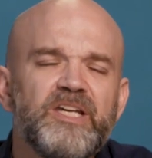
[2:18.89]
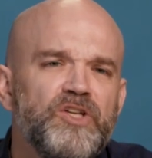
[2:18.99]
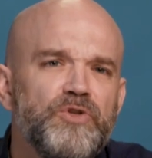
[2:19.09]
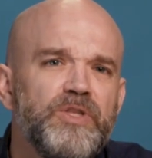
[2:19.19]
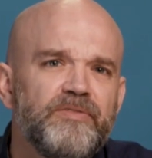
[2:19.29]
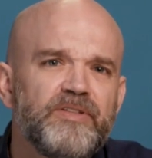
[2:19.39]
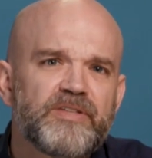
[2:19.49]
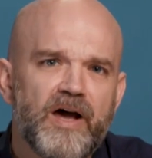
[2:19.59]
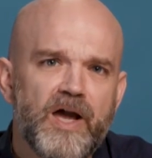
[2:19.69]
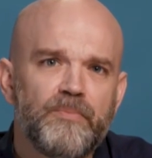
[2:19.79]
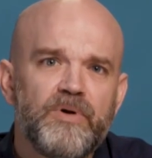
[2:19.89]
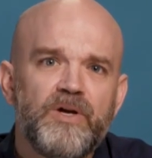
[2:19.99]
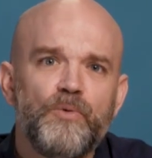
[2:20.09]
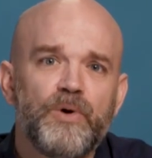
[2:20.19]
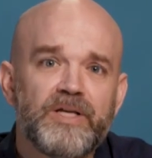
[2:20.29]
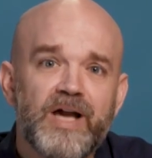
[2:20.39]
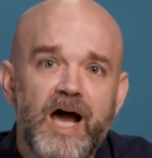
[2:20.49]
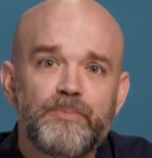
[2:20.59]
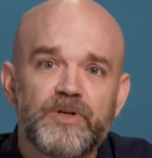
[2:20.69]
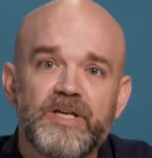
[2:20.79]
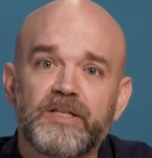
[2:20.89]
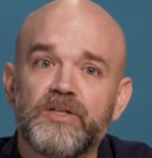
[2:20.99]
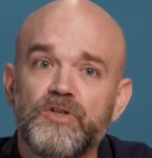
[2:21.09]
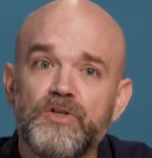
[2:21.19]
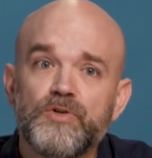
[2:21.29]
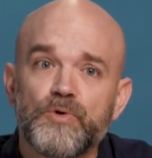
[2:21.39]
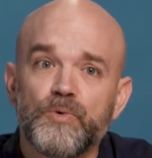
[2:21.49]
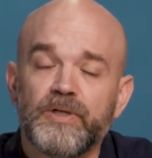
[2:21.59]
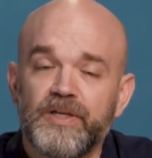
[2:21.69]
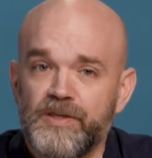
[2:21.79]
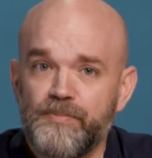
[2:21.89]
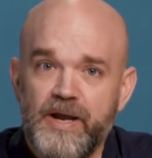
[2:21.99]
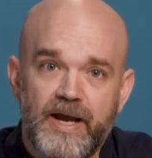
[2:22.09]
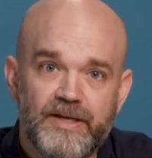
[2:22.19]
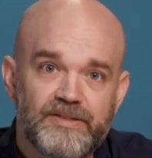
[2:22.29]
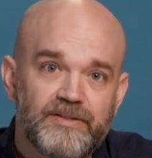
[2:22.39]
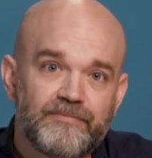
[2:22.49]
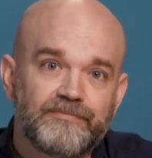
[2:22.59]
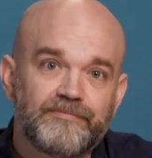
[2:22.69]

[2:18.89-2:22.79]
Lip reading: Can you think of a time when God protected you in the past?